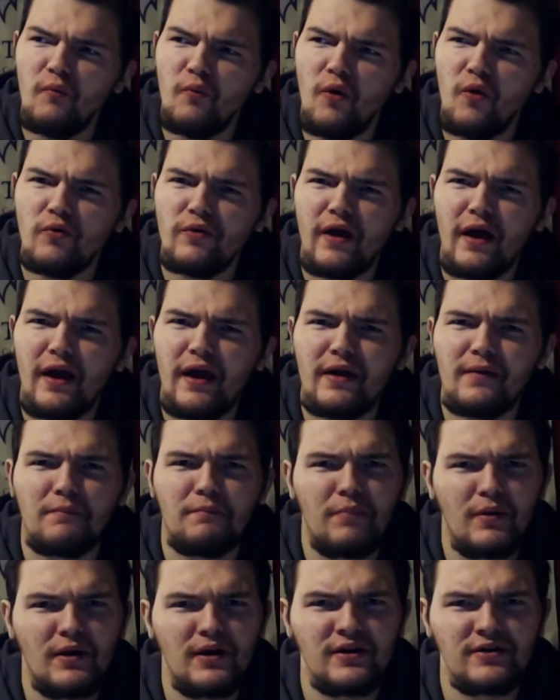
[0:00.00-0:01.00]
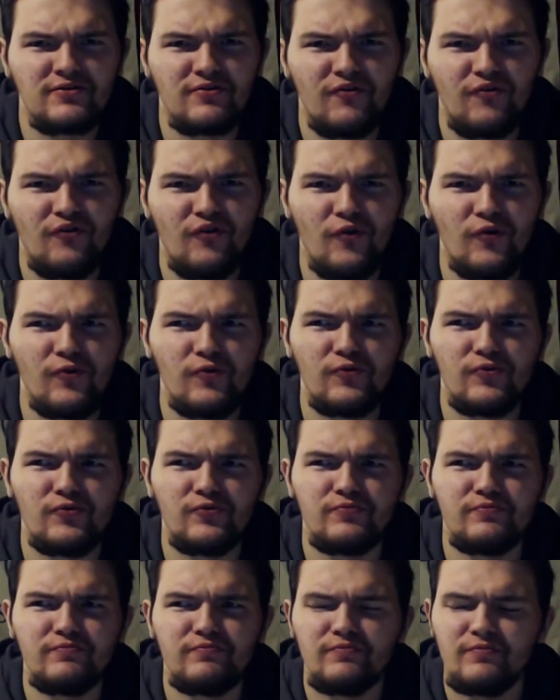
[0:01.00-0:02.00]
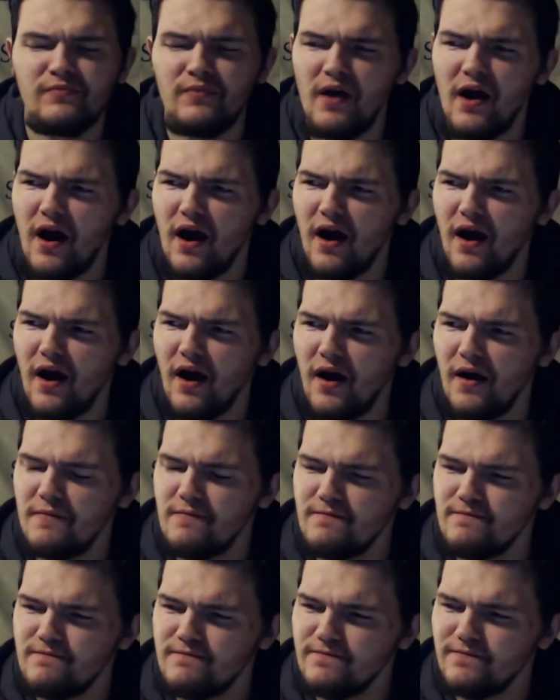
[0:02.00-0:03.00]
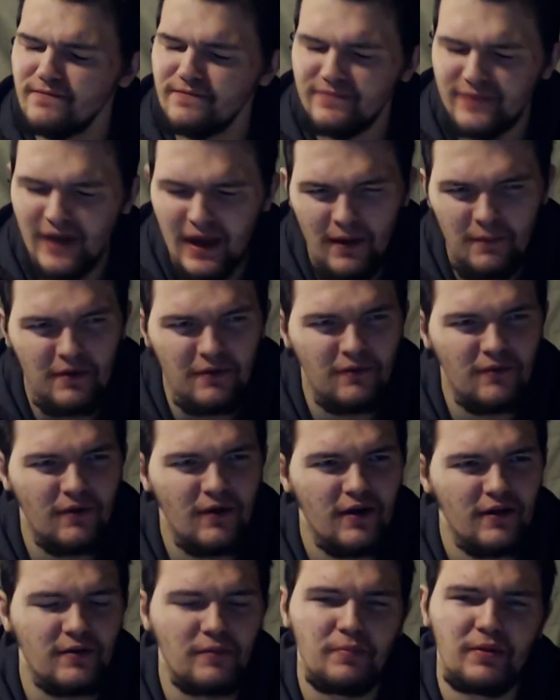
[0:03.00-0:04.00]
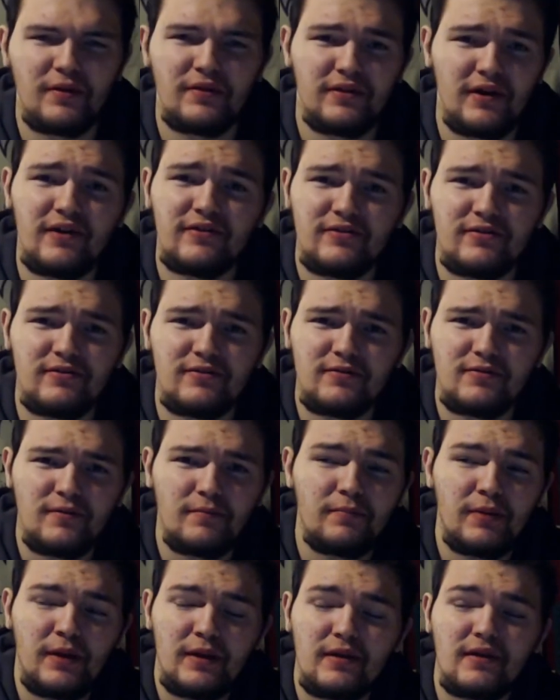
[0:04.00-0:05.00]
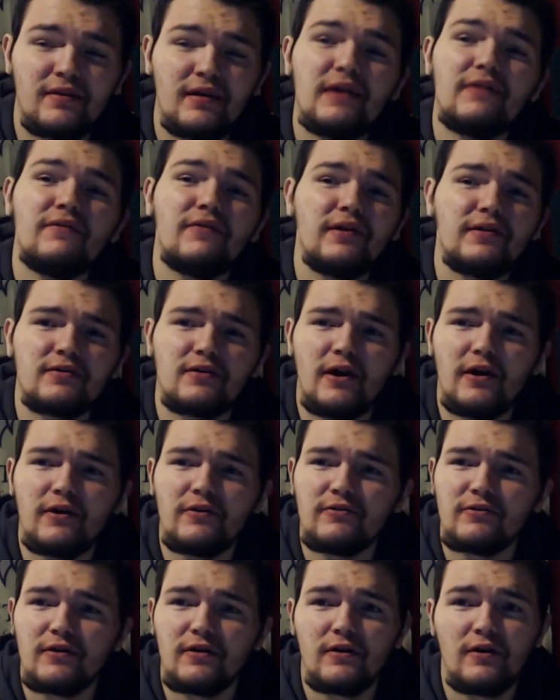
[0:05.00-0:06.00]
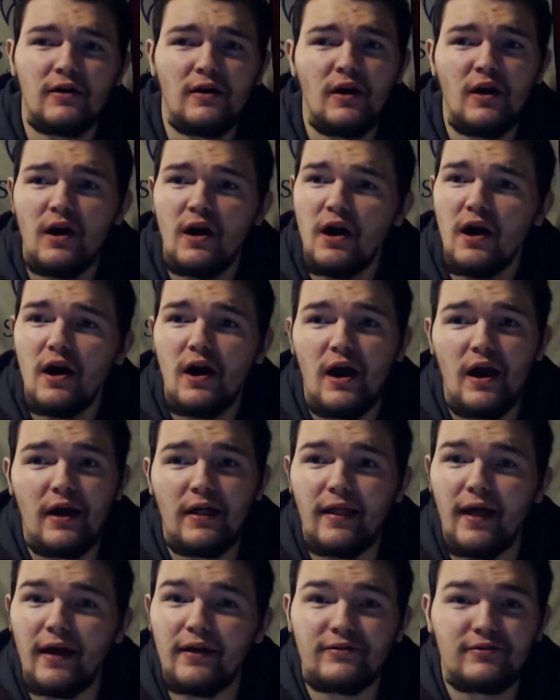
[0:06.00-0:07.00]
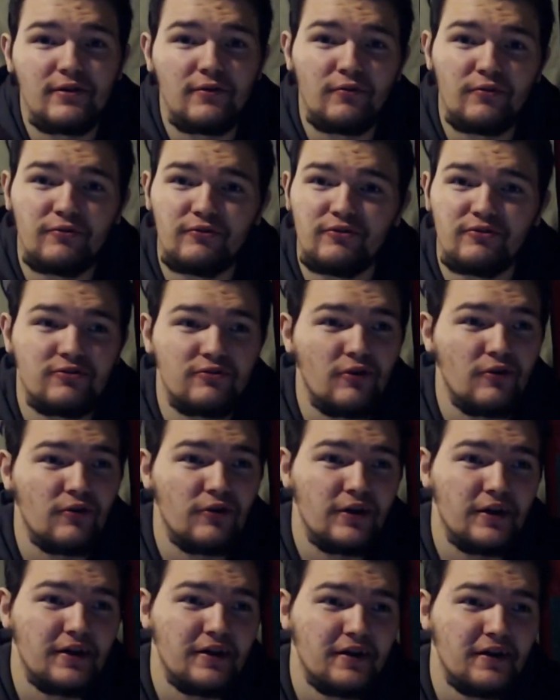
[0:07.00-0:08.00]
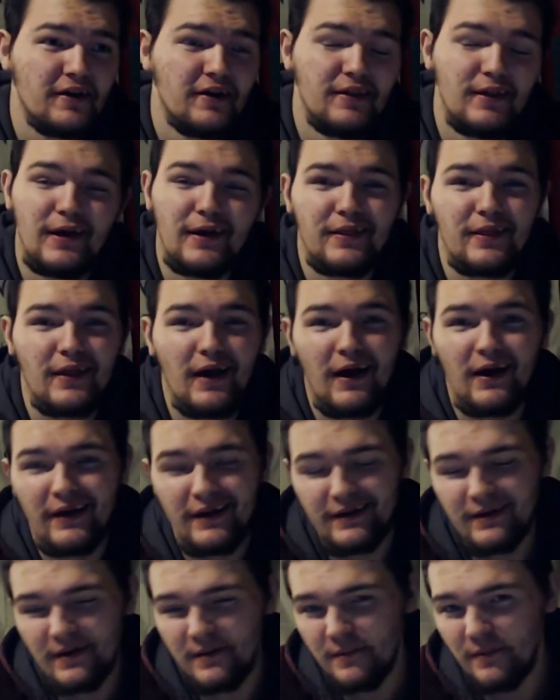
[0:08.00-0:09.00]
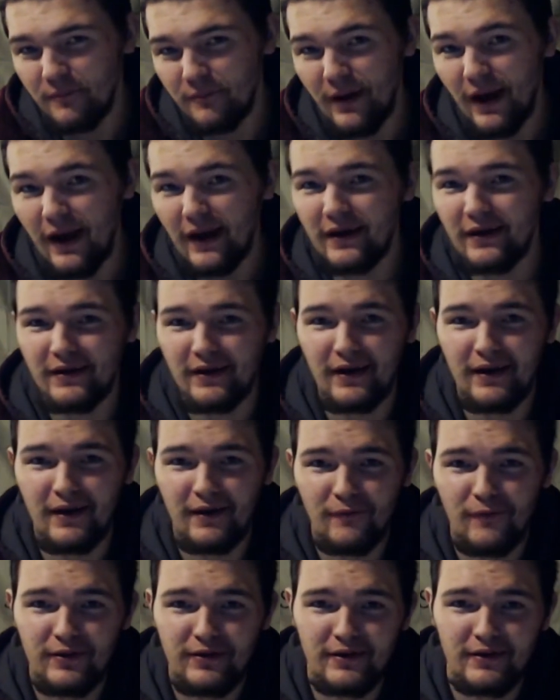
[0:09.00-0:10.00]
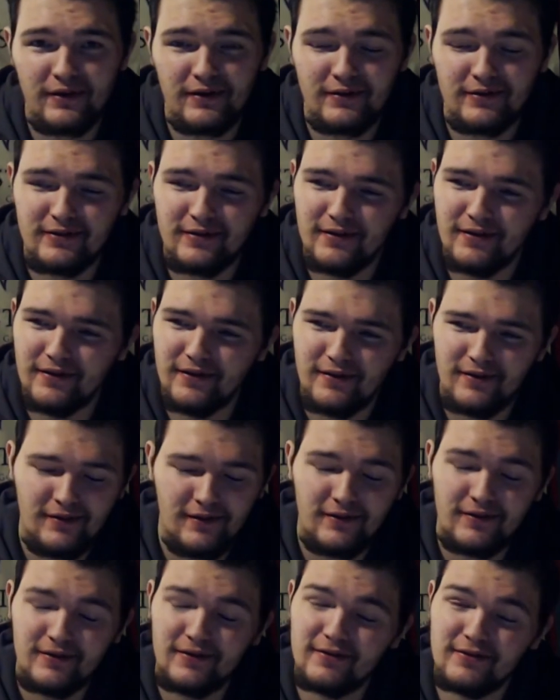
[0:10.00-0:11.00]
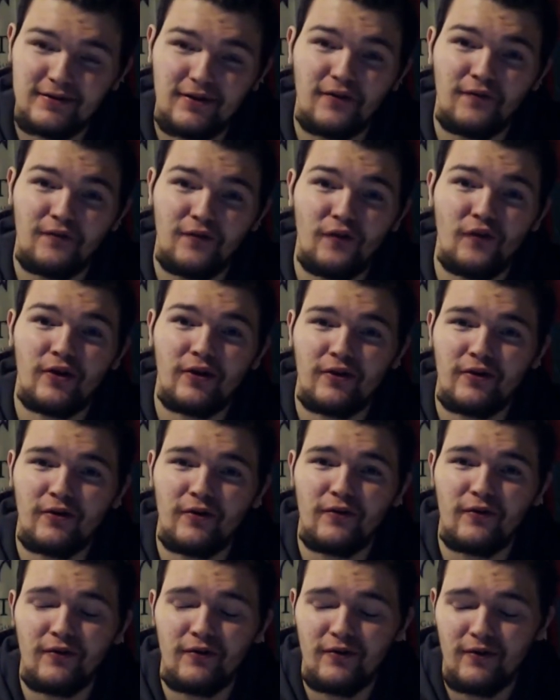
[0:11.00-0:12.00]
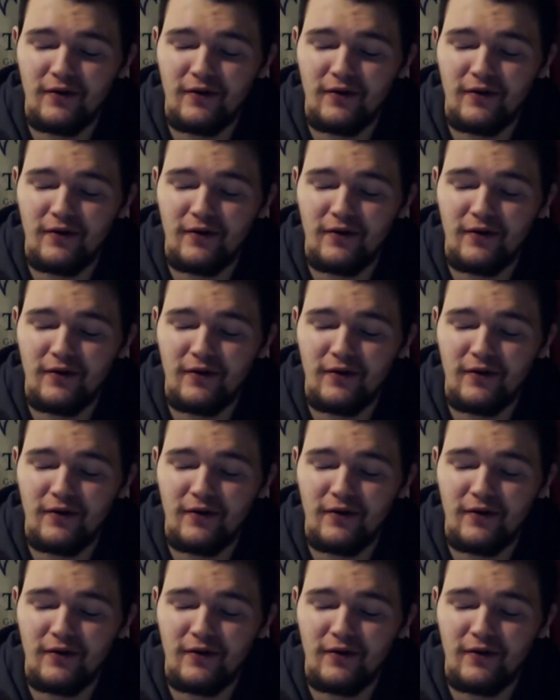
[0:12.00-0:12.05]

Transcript: they bust through the production, the TV station, and that shit was just so good. And then now he coming back again with this, it's so freaking cool.